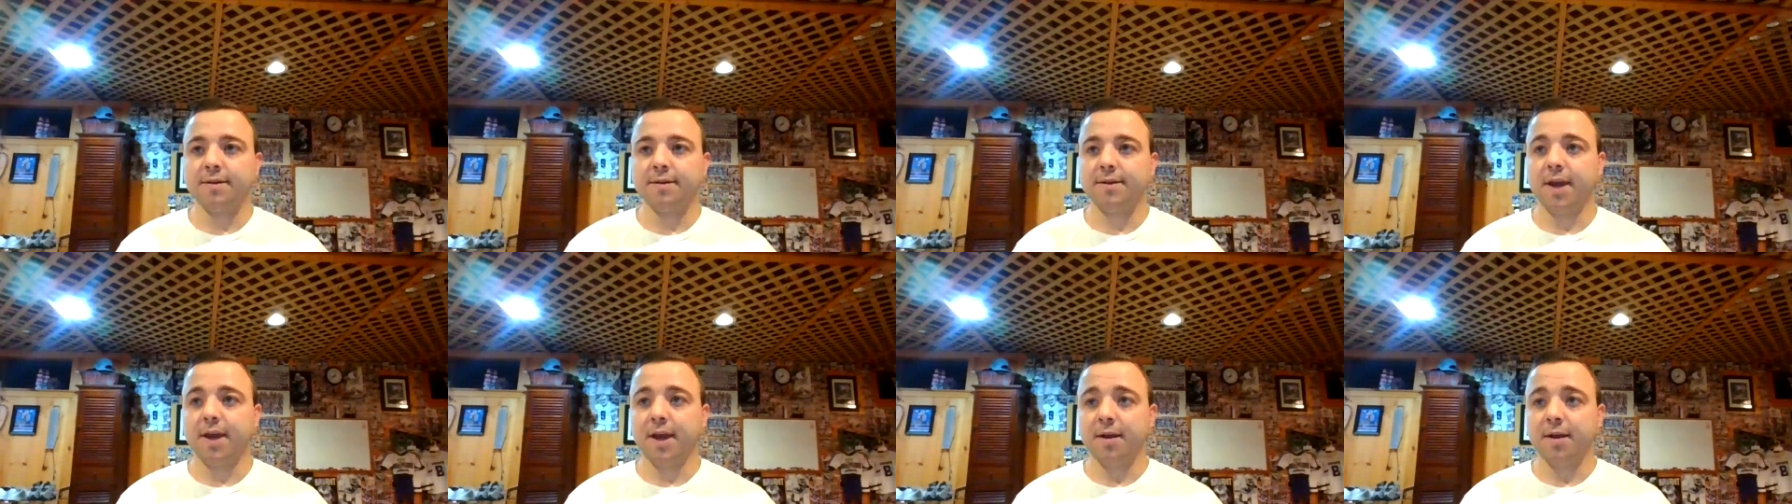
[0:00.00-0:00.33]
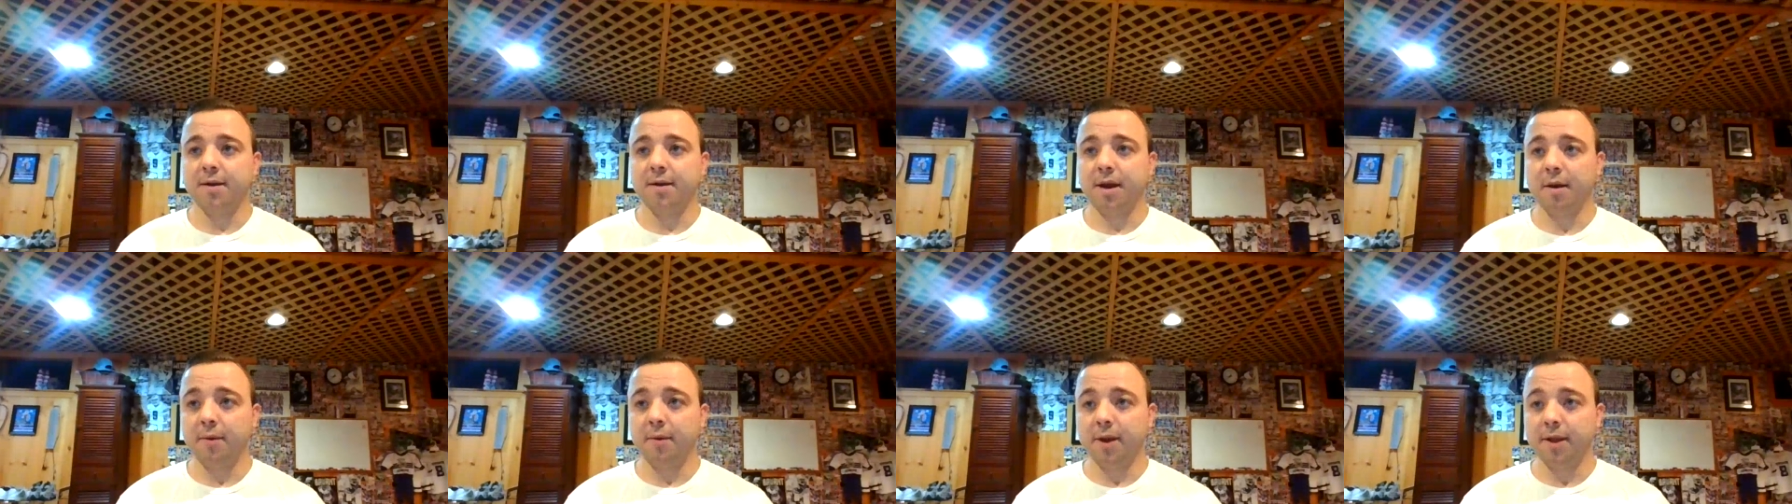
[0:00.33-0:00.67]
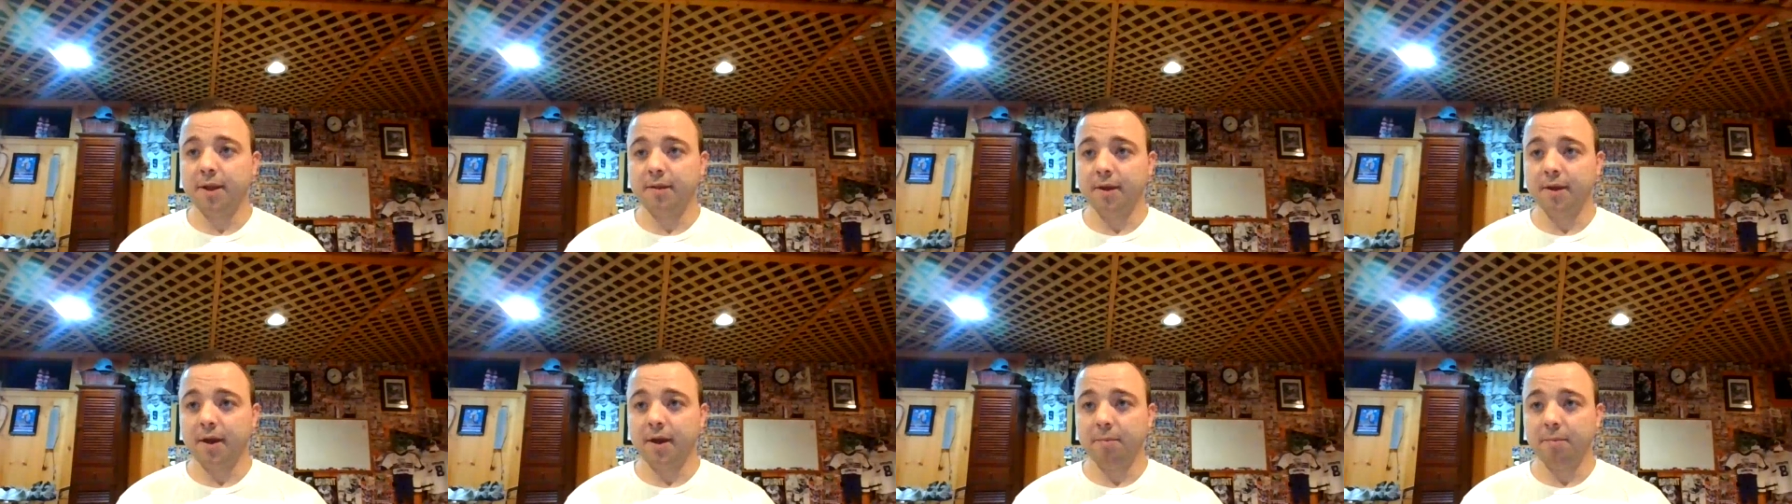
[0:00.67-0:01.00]
yeah, I
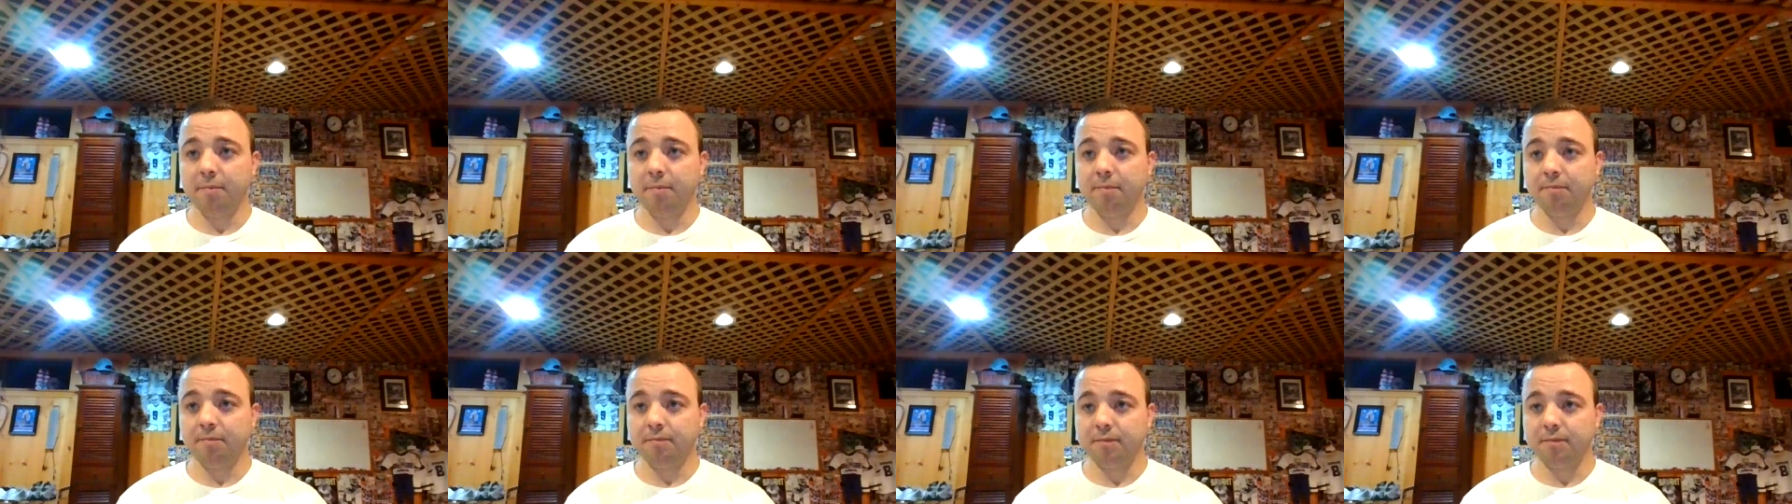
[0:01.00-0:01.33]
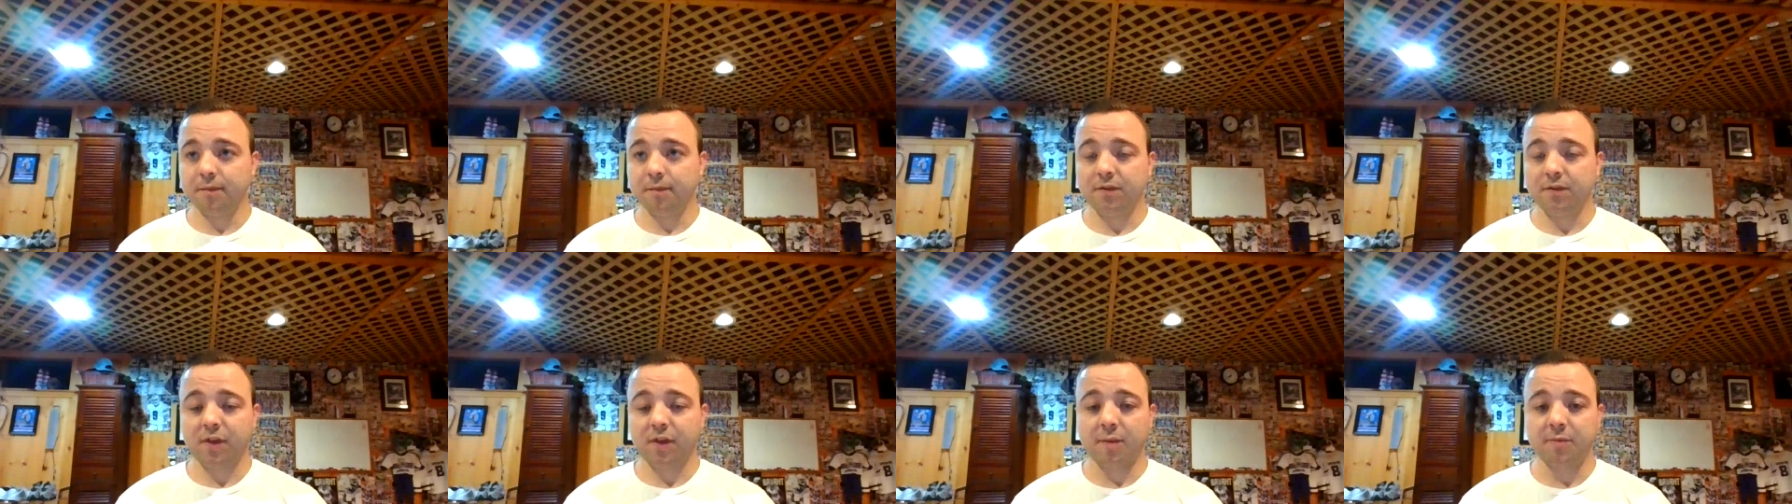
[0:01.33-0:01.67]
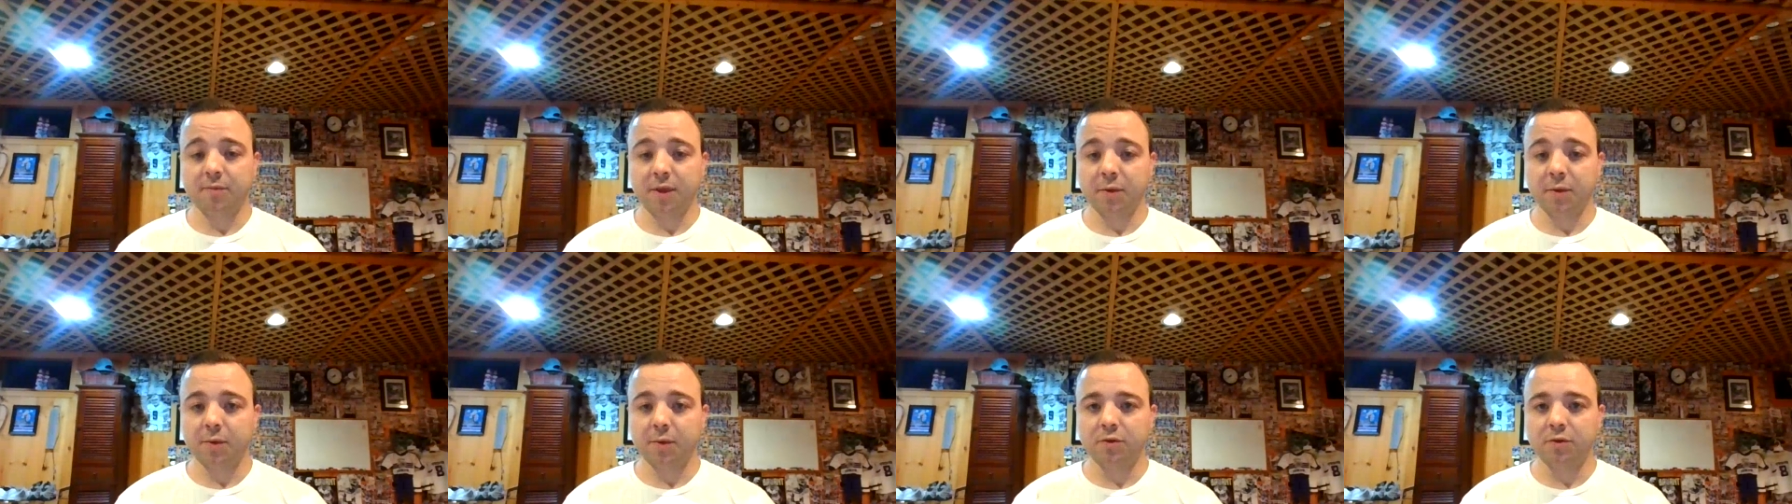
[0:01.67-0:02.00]
mean, um, the same thing